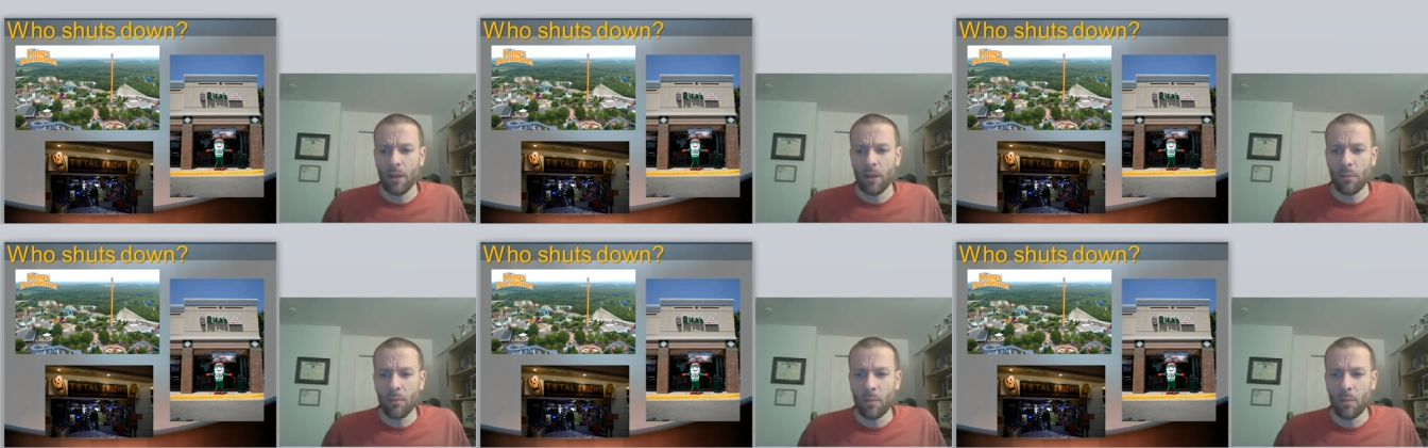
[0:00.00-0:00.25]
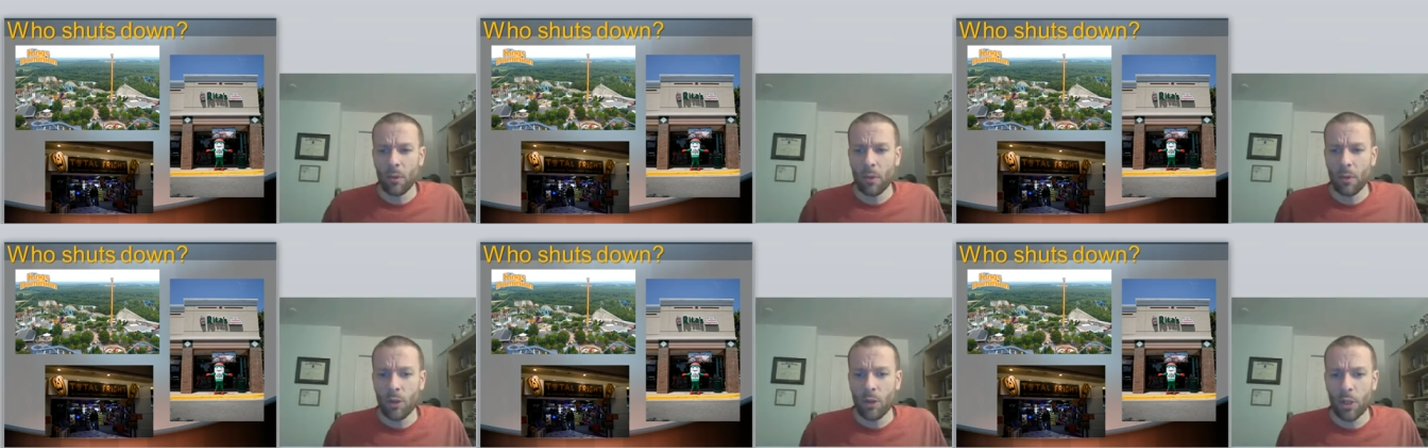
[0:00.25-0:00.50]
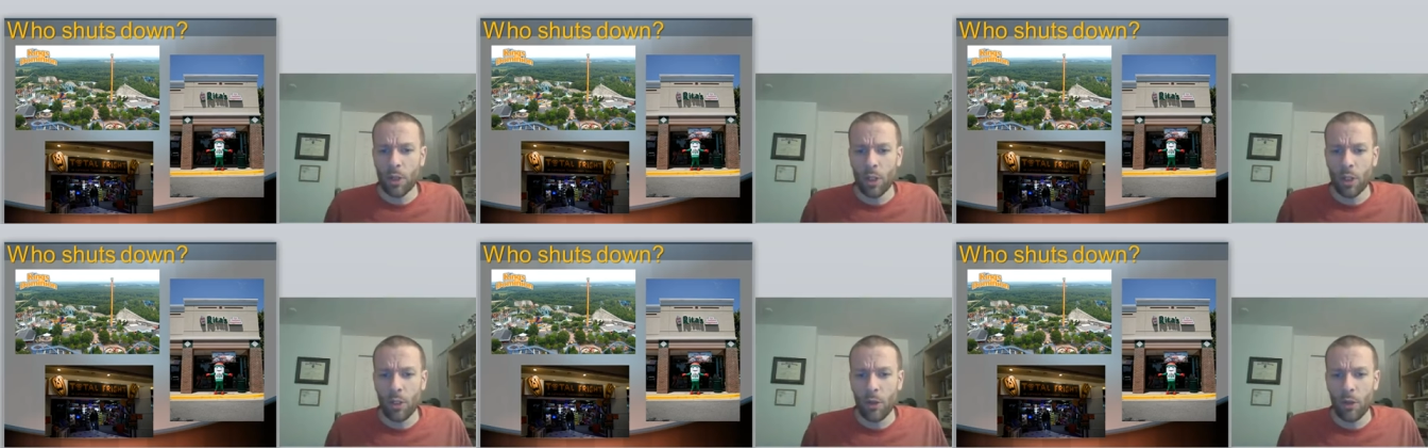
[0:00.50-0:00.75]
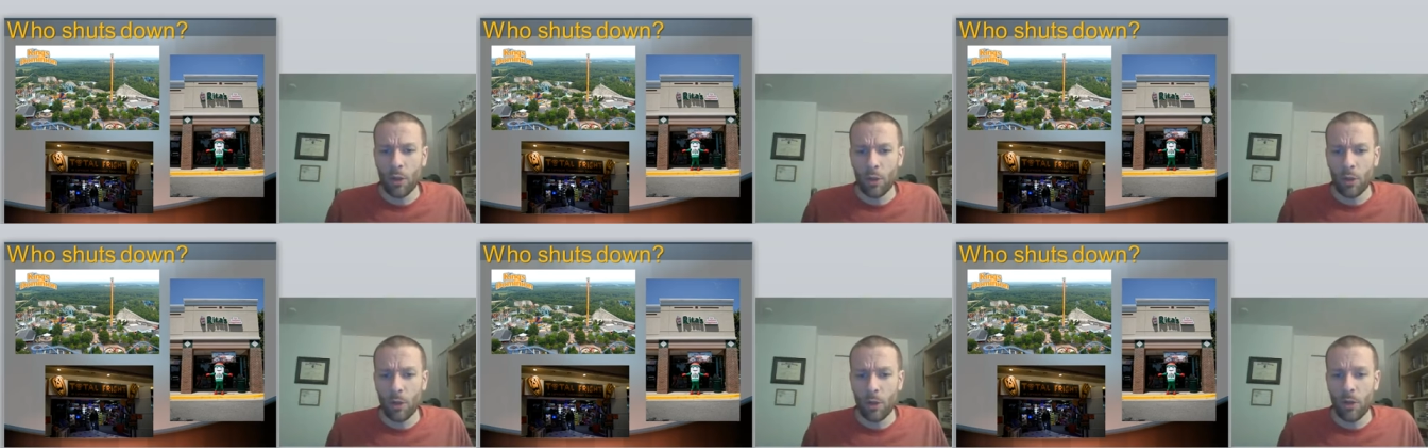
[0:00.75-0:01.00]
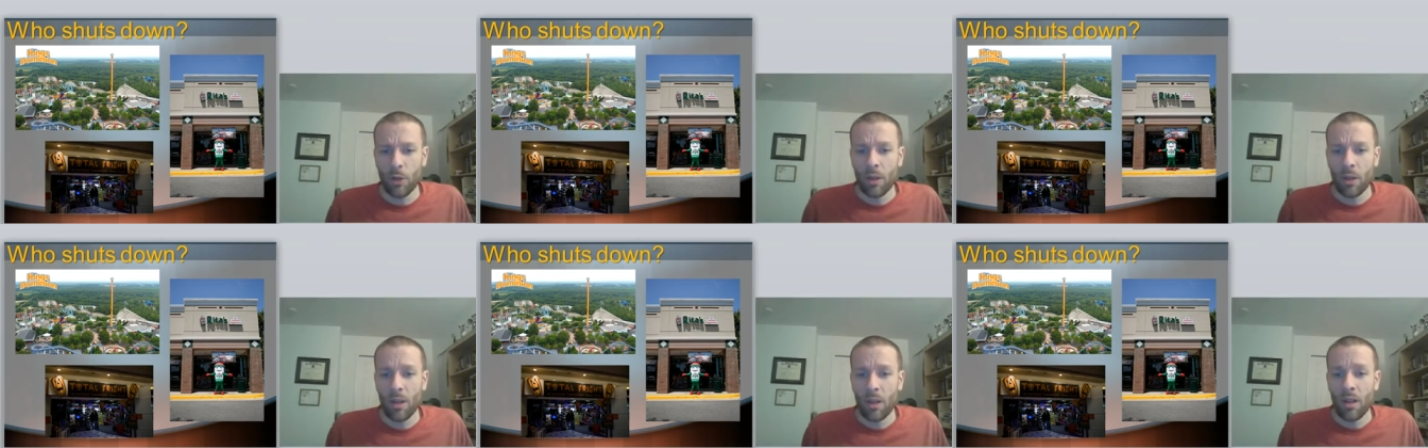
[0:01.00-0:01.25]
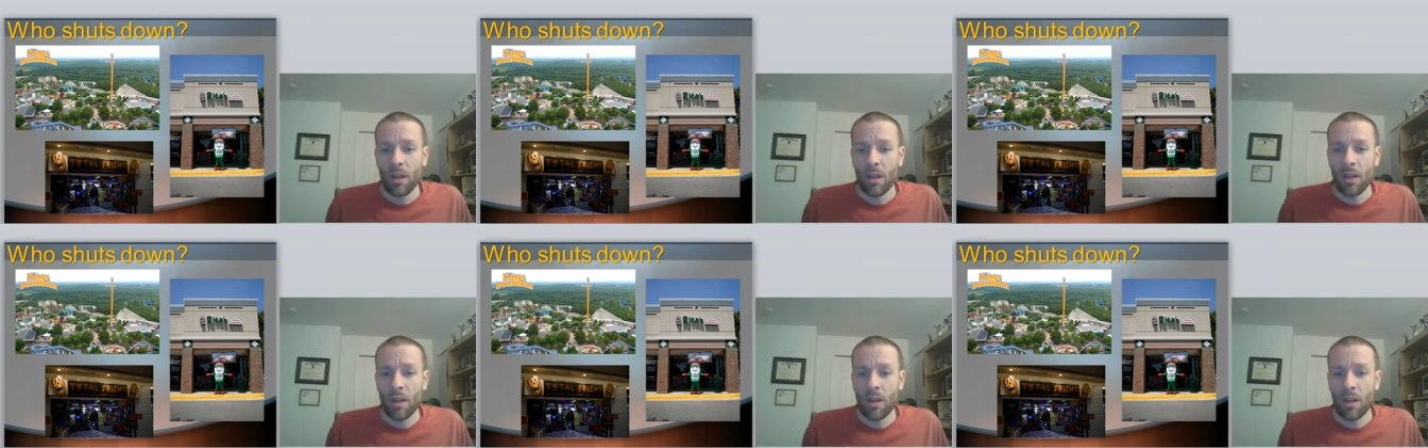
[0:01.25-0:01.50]
on producing yogurt,
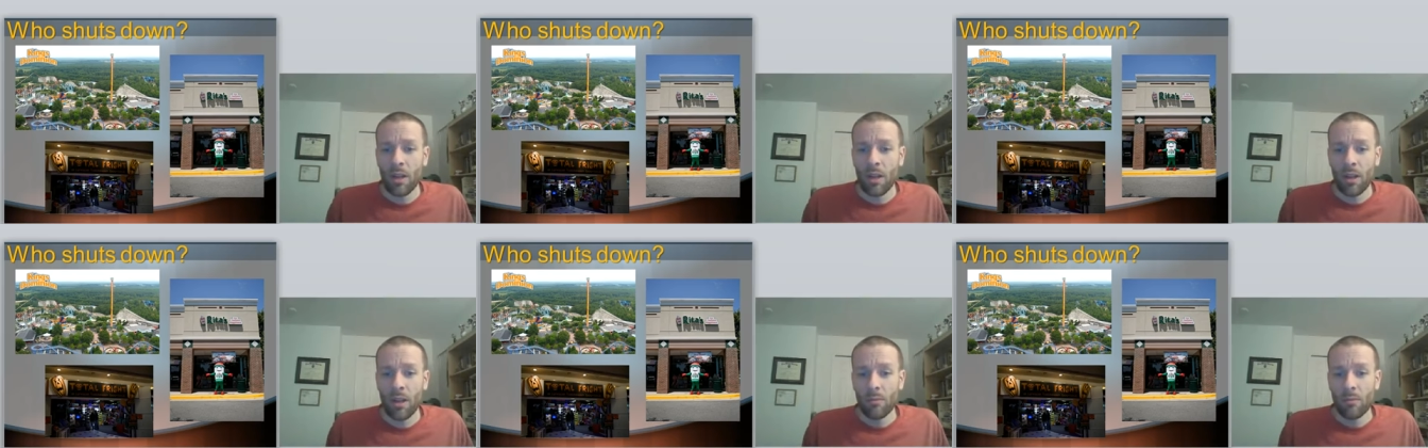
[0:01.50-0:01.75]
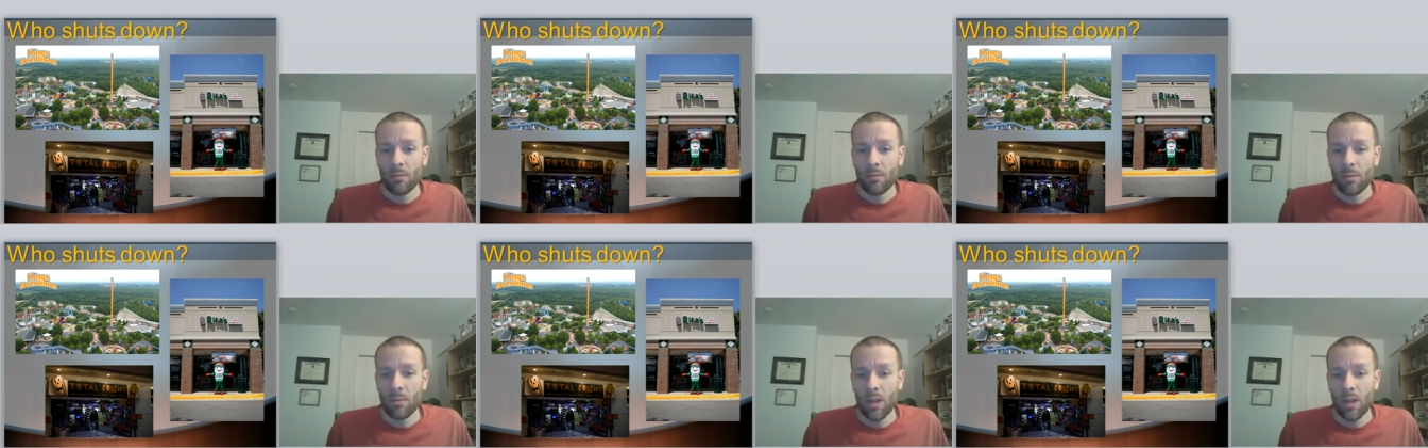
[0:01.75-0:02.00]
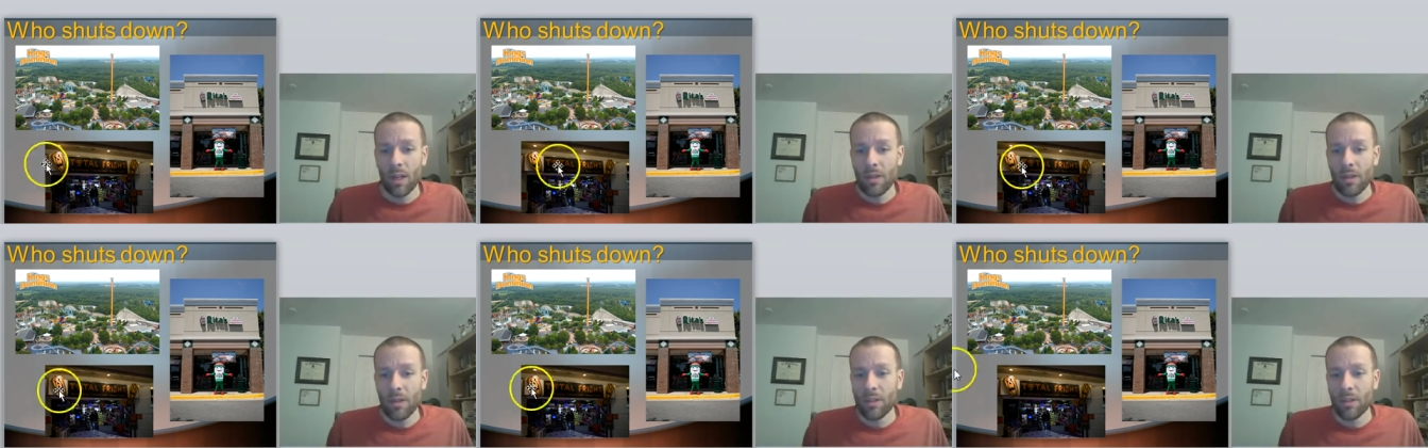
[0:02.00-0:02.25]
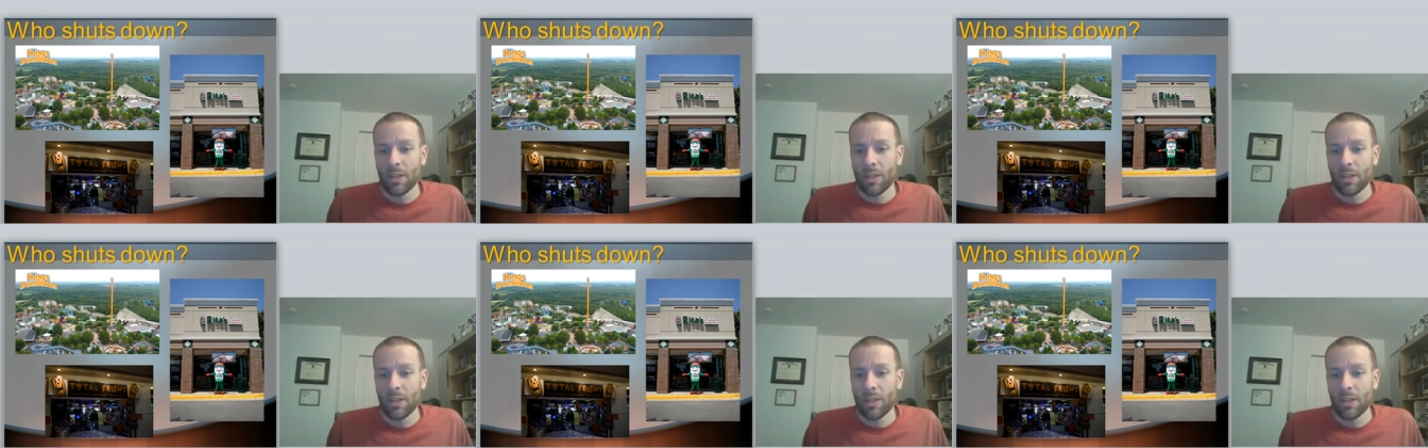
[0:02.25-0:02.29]
right?